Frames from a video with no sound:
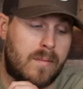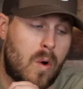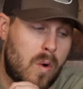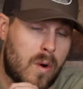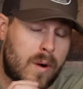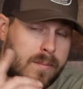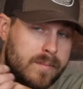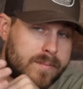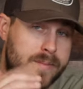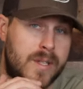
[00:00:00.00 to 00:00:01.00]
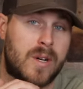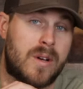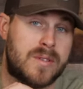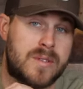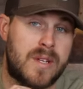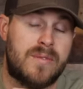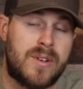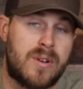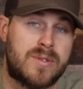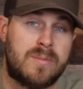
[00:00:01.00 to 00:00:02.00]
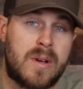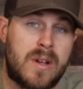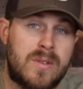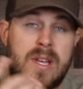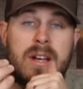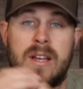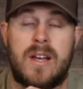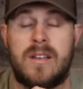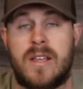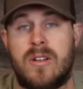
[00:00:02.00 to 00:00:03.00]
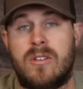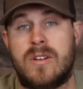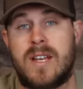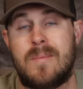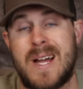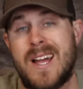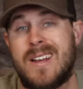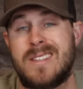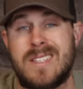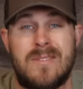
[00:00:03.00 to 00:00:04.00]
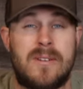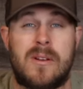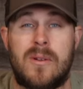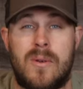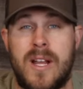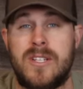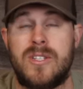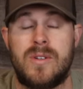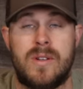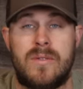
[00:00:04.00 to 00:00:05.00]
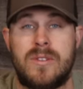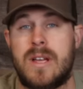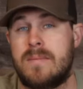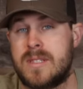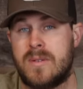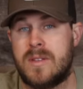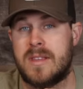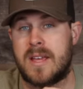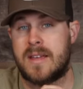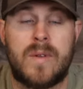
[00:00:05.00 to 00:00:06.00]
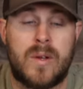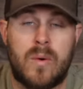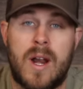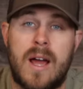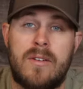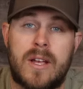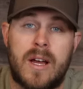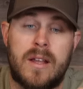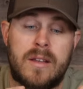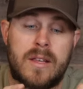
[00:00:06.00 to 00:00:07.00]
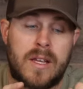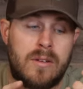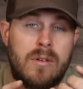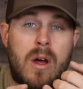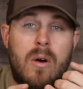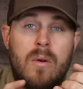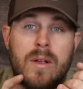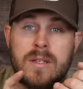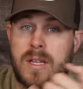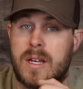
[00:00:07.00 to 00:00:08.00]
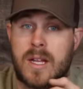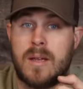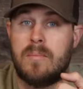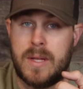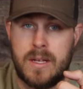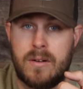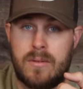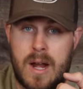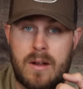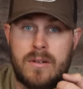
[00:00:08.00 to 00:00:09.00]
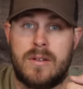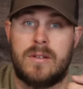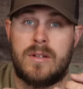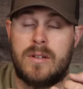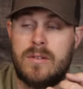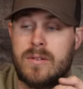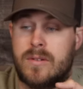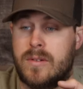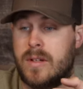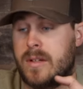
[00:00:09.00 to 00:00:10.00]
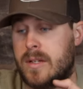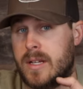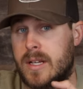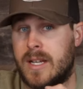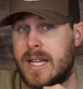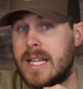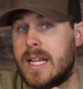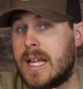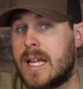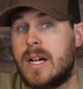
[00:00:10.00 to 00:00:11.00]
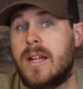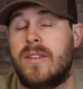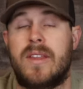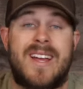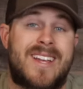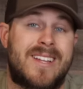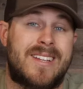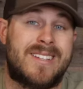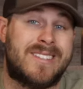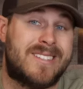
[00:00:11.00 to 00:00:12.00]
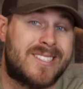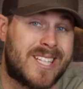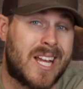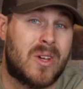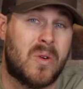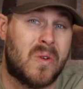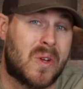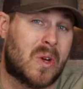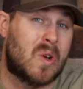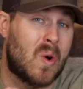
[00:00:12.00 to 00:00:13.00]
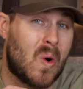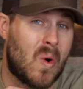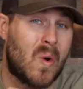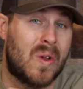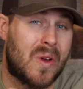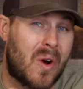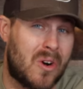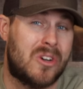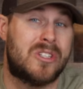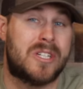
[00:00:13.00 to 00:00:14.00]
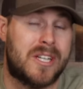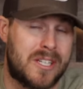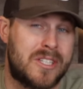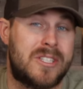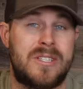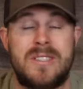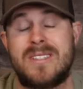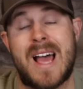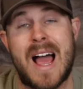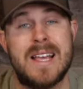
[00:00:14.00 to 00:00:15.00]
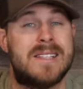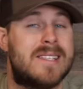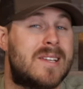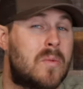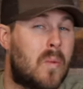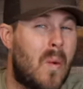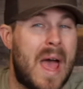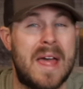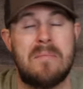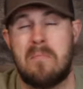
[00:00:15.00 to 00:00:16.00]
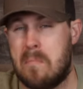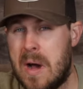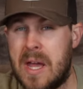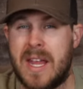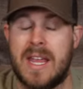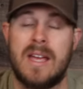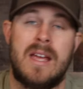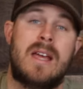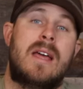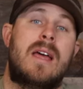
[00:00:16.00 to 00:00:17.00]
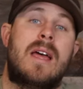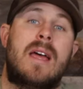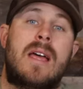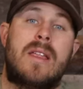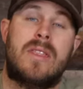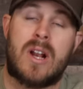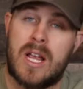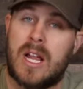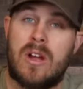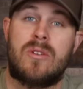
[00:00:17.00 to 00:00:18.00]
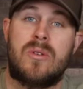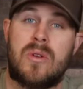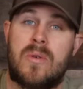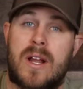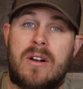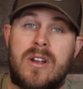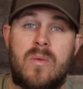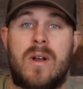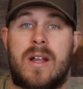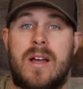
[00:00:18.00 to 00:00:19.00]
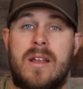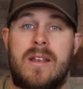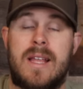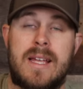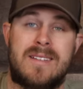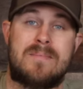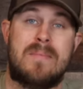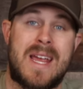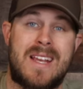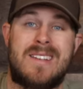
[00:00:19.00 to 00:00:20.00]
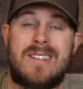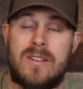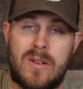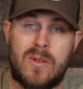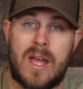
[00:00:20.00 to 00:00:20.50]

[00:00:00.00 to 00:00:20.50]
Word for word: Or you could also see if you know somebody who's got a gun that you're looking at buying, see if you can go to the range, shoot it a few times, see what you think. You wanna have a gun that you know is gonna get beat around. You're gonna need a gun that can cycle in cold, harsh conditions, icy, wet, muddy. They're gonna go through the ringer, and you want a gun that is made to do